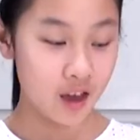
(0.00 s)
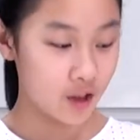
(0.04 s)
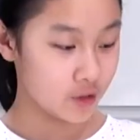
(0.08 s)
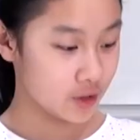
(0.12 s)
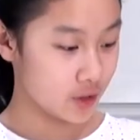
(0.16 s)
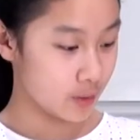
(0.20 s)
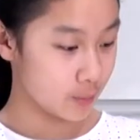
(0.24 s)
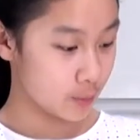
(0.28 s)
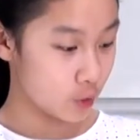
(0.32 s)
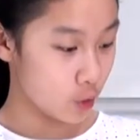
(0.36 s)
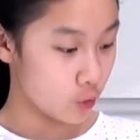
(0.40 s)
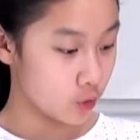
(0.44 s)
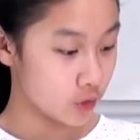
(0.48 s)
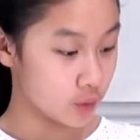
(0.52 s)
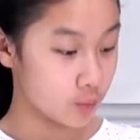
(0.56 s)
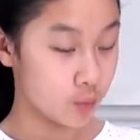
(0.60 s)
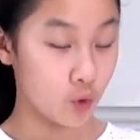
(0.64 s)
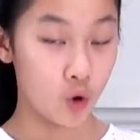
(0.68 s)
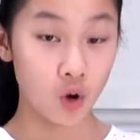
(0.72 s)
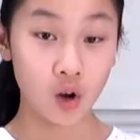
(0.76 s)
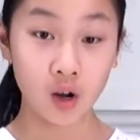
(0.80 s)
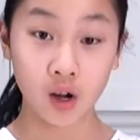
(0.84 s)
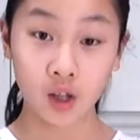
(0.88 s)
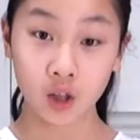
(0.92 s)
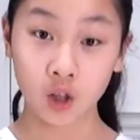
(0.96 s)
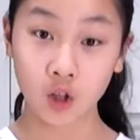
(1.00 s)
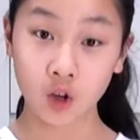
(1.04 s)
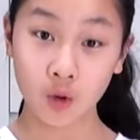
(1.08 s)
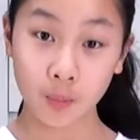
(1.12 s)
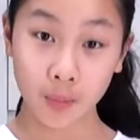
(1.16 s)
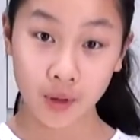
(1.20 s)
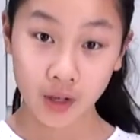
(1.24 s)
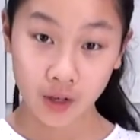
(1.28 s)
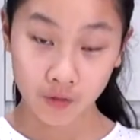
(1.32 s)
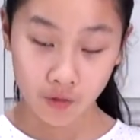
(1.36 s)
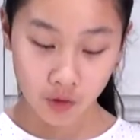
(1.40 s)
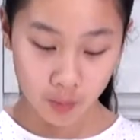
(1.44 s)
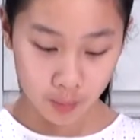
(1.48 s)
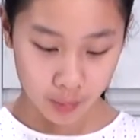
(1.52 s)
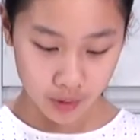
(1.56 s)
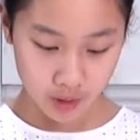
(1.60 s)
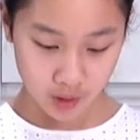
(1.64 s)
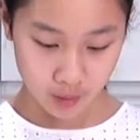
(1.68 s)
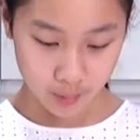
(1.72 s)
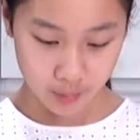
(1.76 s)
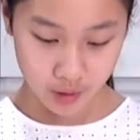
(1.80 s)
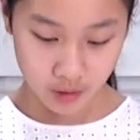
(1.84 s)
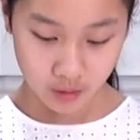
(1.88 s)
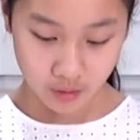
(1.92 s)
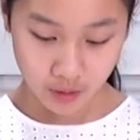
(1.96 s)
So I'm going to pour a little bit of the
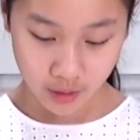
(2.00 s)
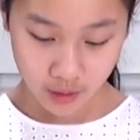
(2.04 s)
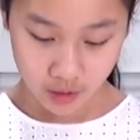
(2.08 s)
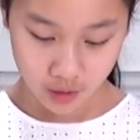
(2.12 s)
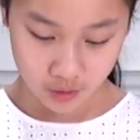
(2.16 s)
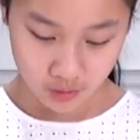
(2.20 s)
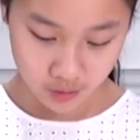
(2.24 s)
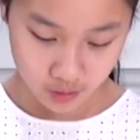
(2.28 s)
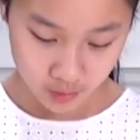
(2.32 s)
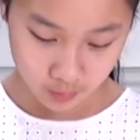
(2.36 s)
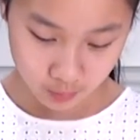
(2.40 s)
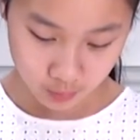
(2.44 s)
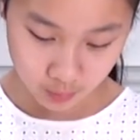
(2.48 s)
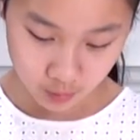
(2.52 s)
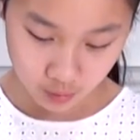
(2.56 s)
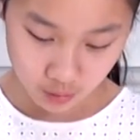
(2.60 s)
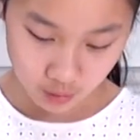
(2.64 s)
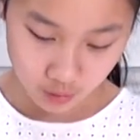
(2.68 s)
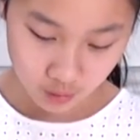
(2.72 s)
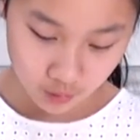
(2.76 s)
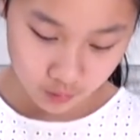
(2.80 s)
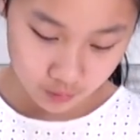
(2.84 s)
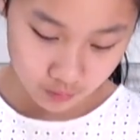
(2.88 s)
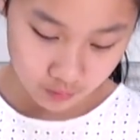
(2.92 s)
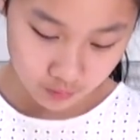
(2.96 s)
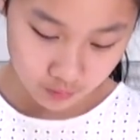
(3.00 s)
buttermilk into this bowl.